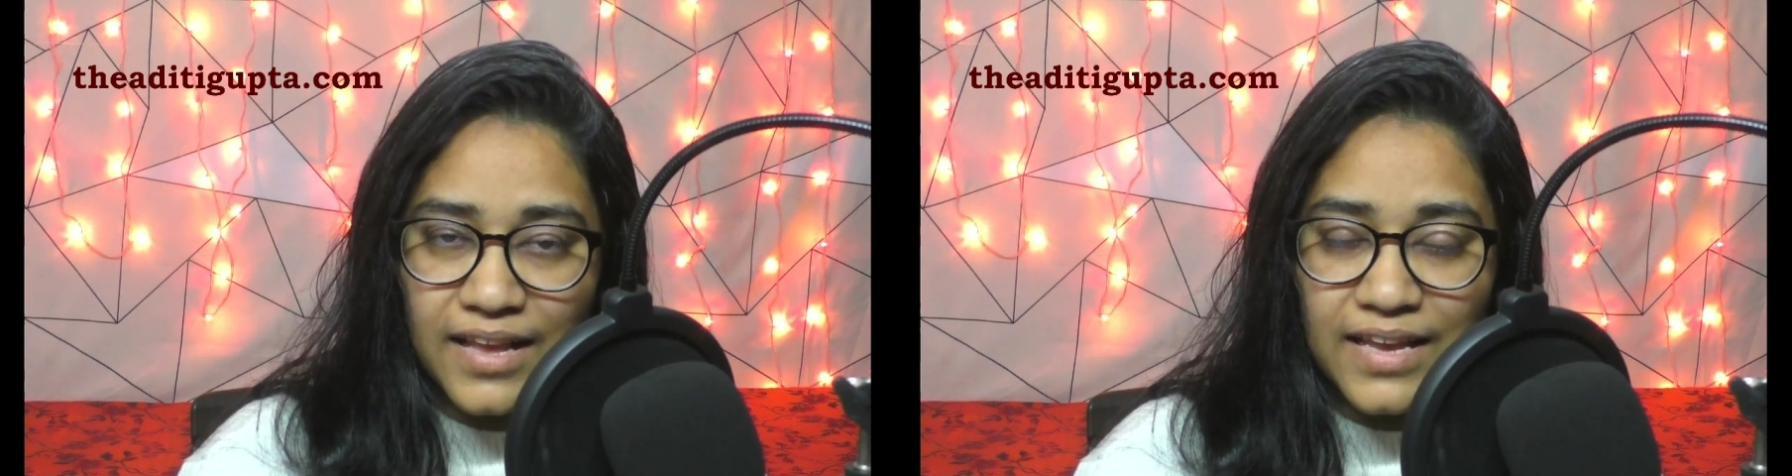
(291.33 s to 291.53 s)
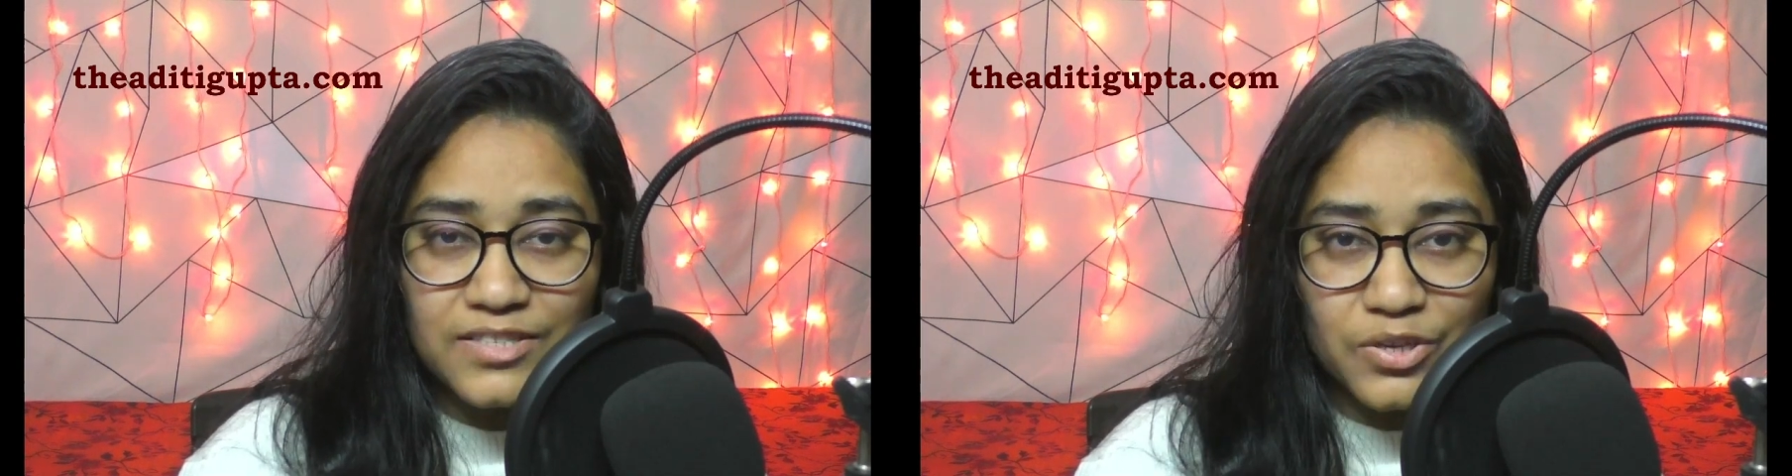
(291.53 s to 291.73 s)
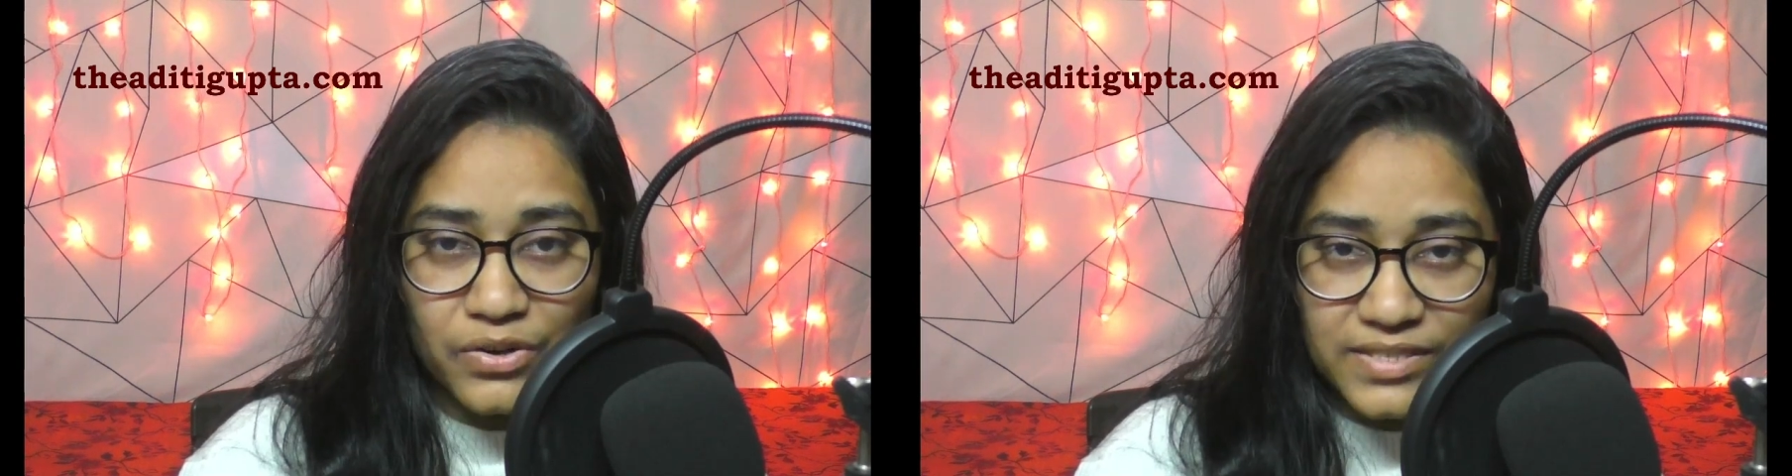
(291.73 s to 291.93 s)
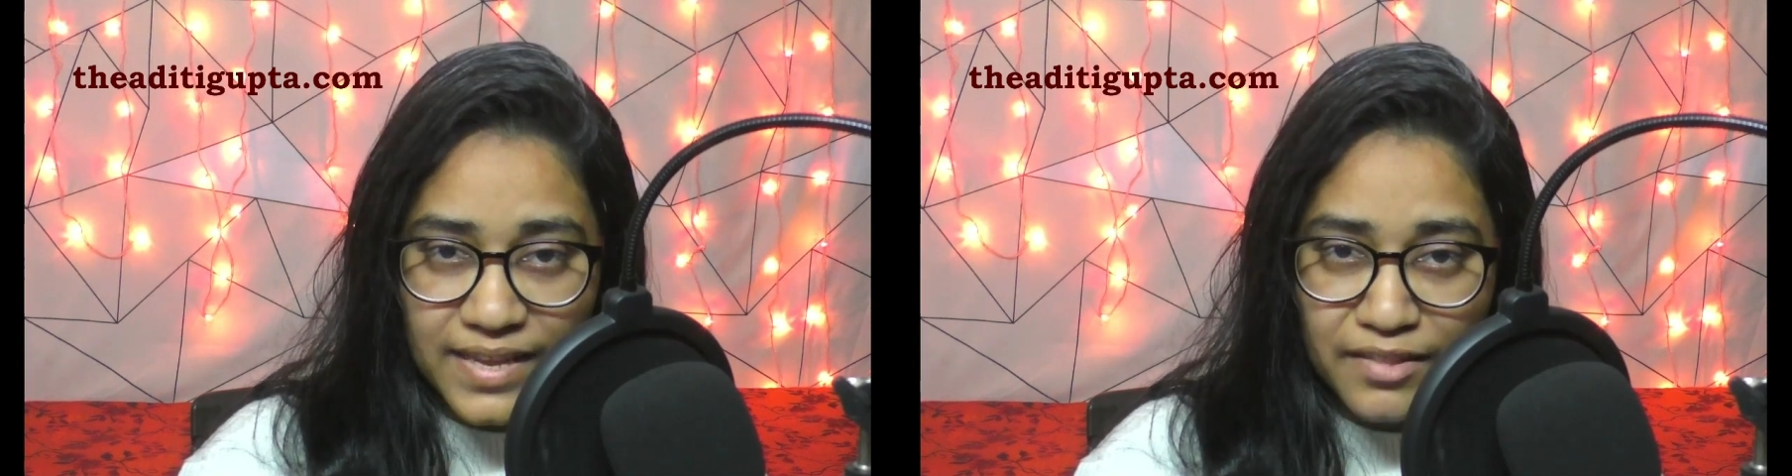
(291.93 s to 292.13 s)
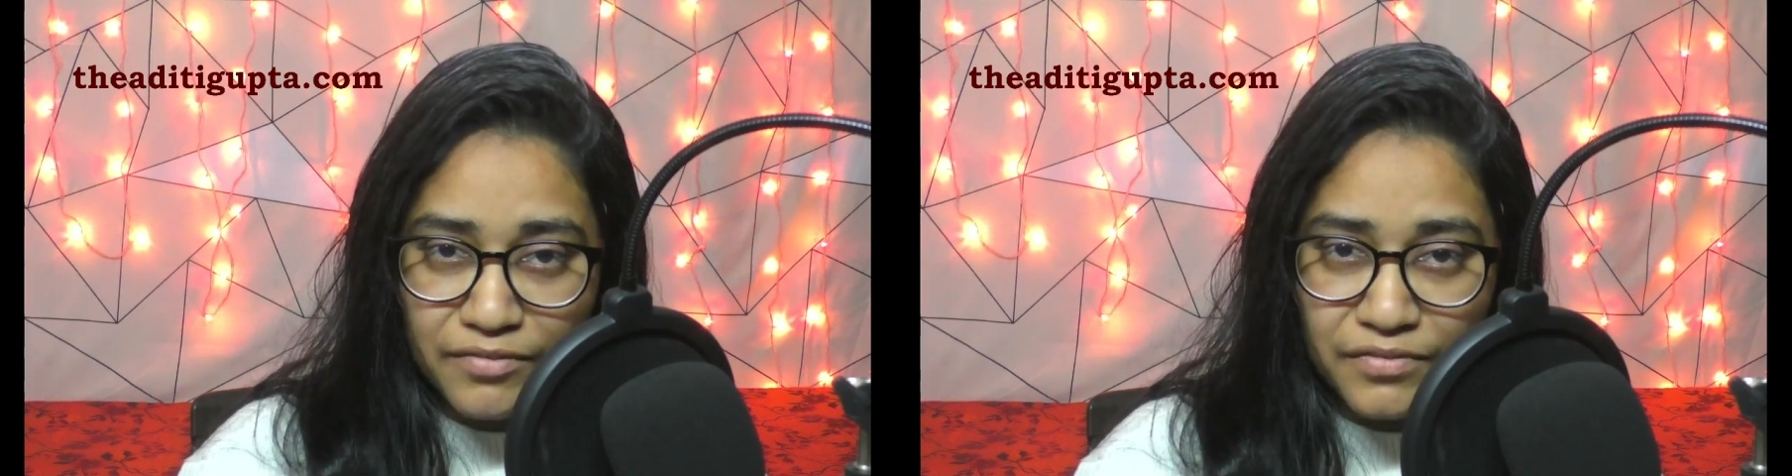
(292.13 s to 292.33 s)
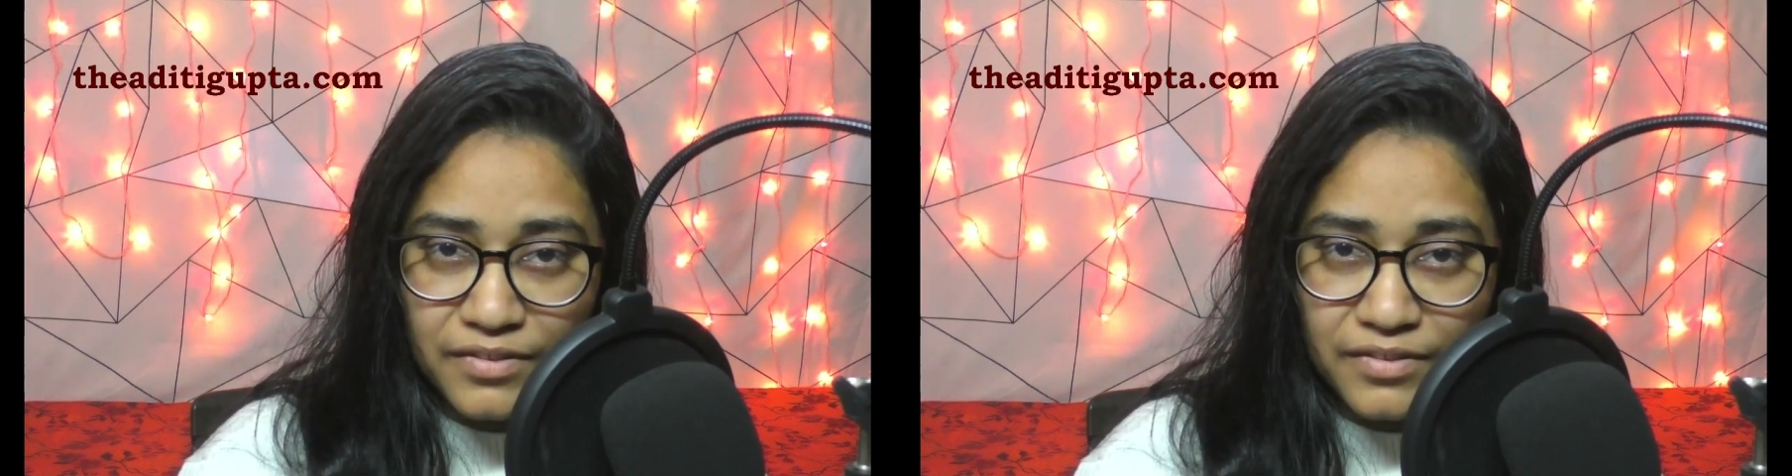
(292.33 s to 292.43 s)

is yourself,